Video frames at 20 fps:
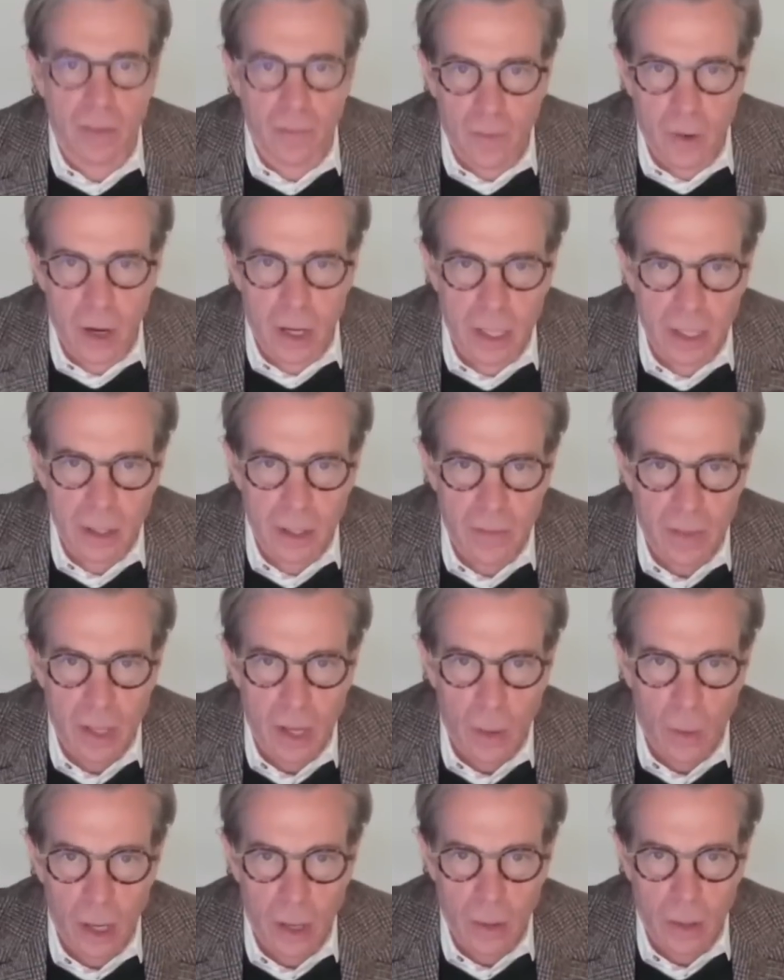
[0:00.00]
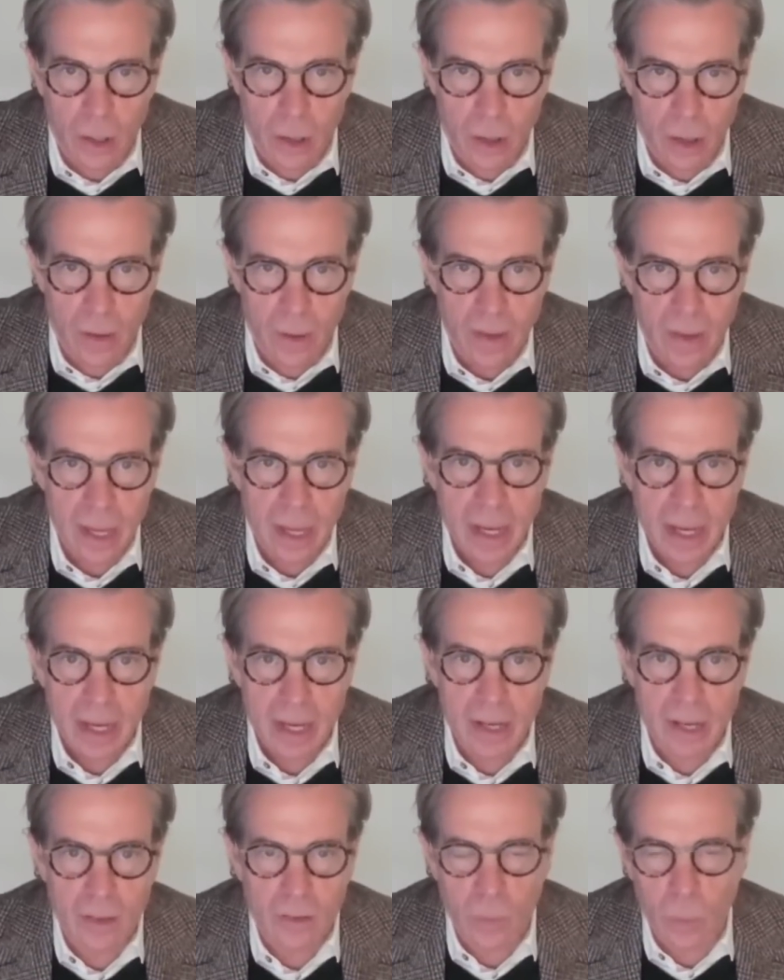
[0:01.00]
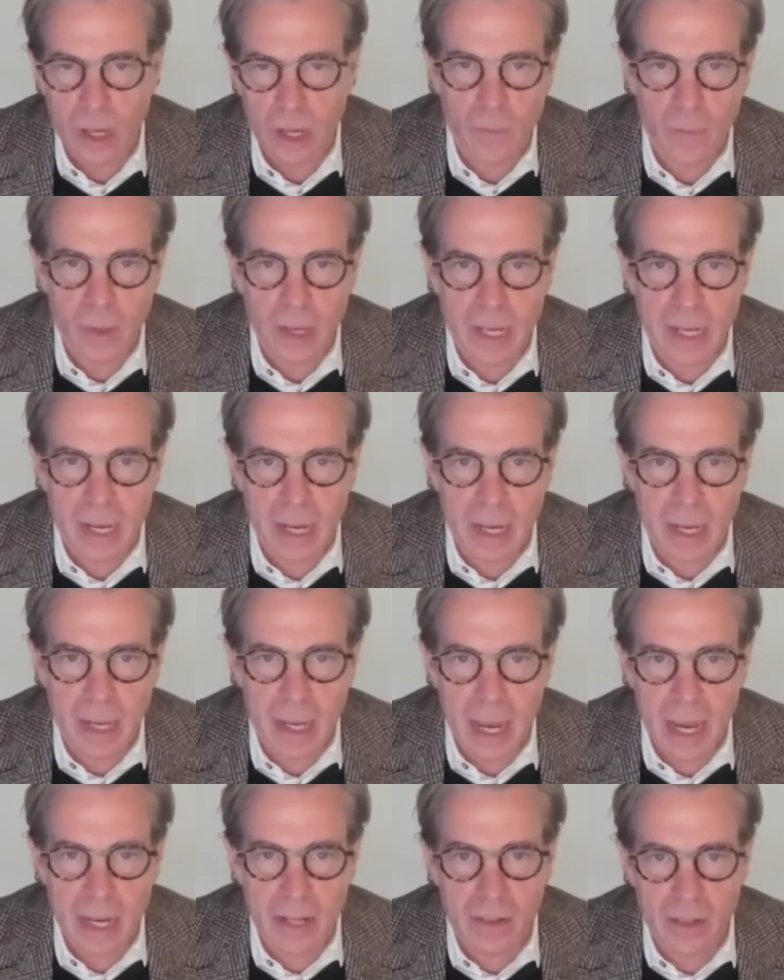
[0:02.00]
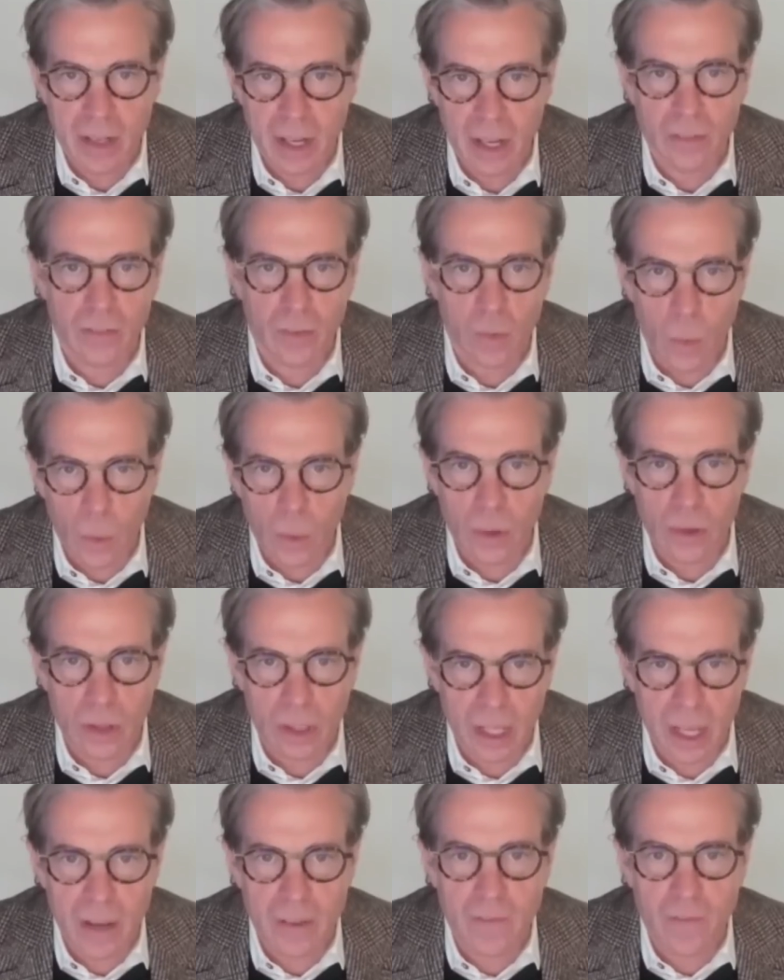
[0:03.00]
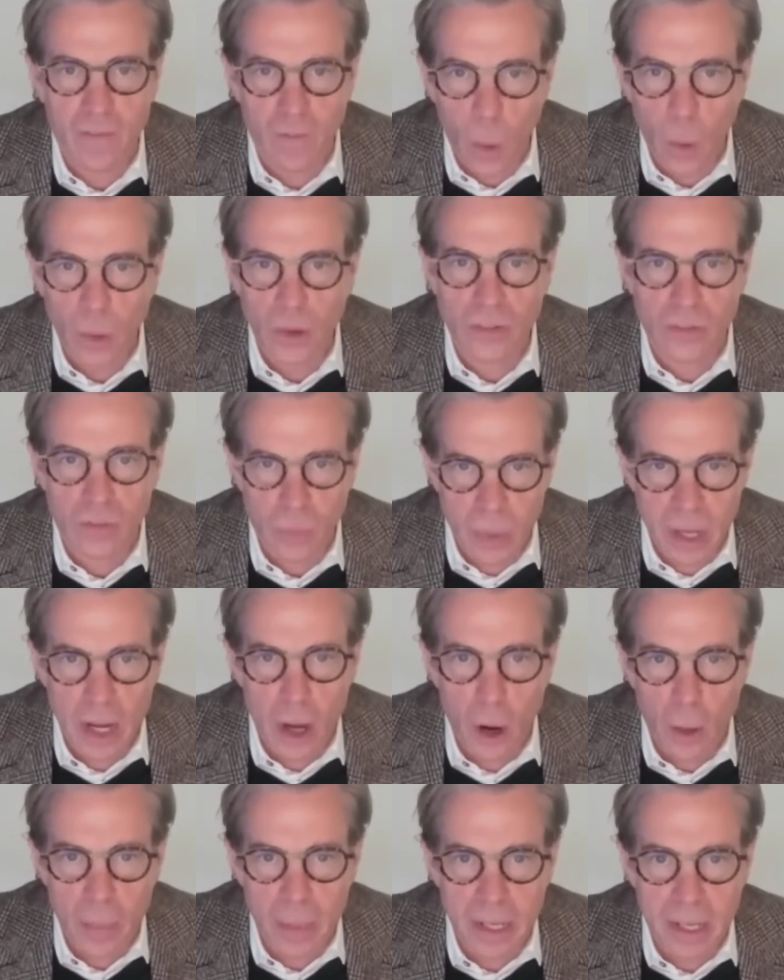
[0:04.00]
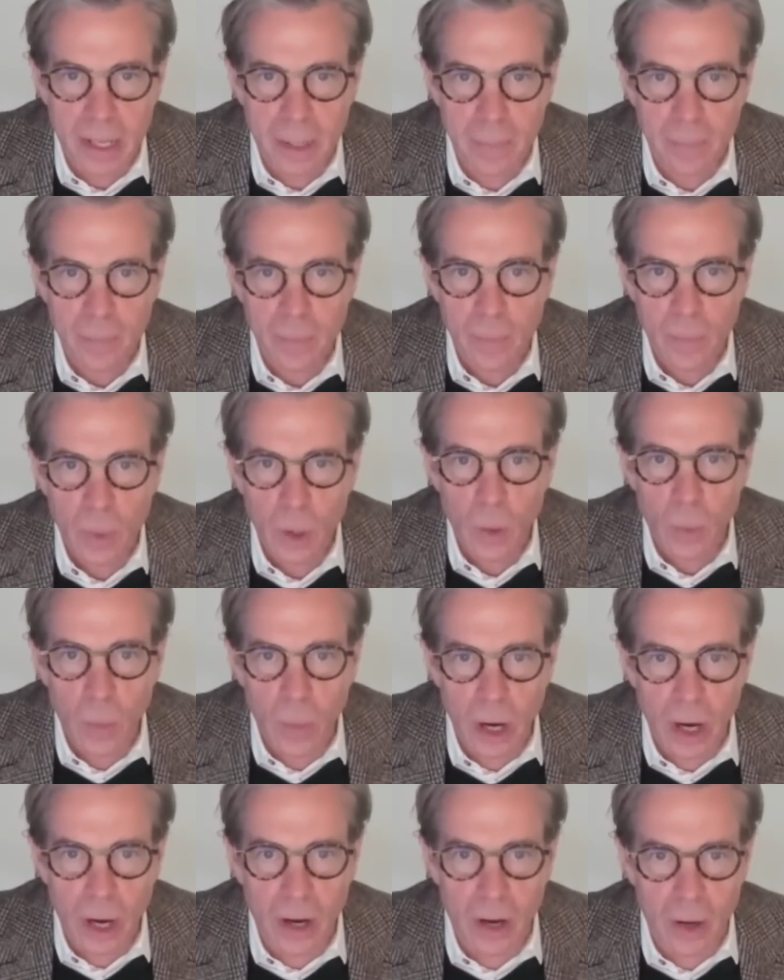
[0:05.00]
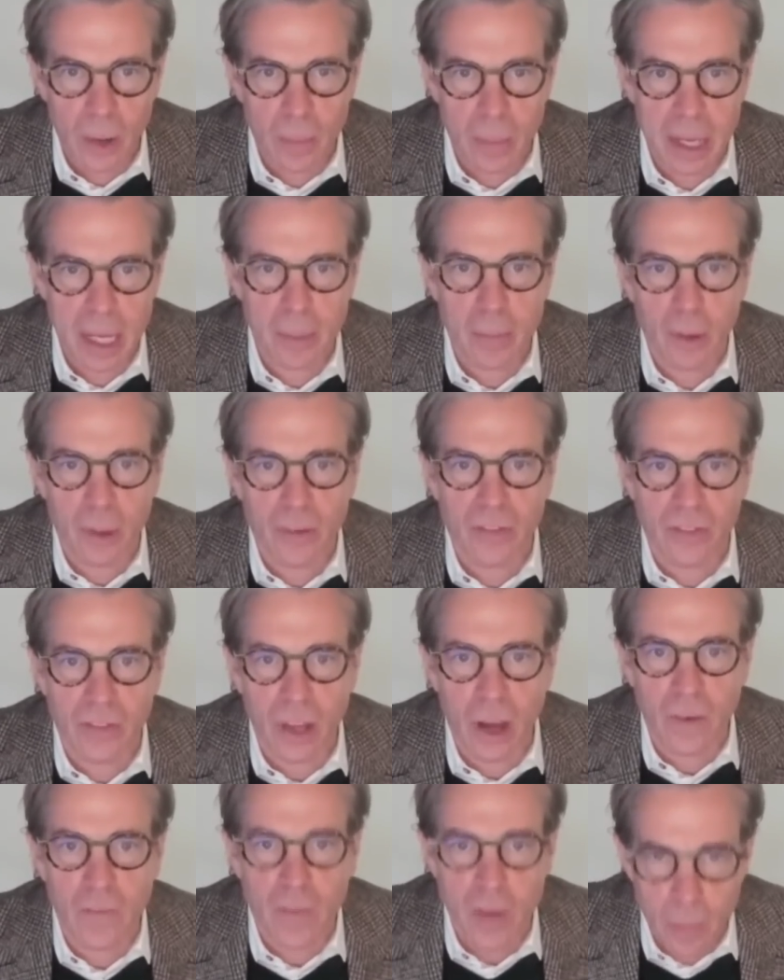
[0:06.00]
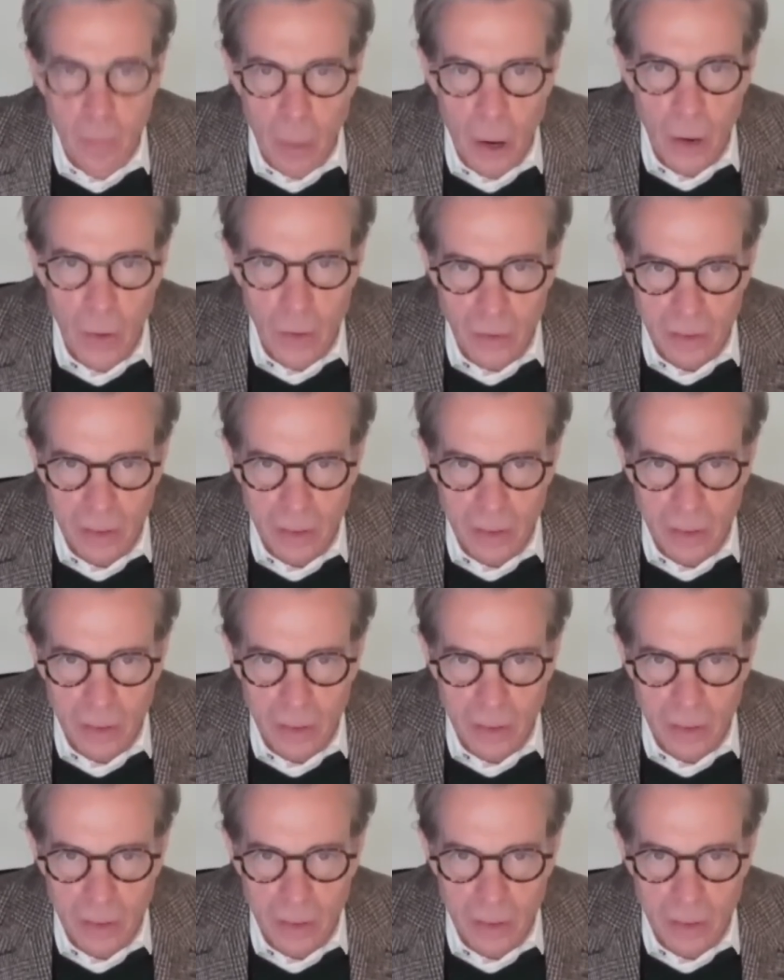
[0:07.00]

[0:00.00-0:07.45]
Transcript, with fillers: front end of the oil curve is what if we get a disorderly forced reopening where people self-impose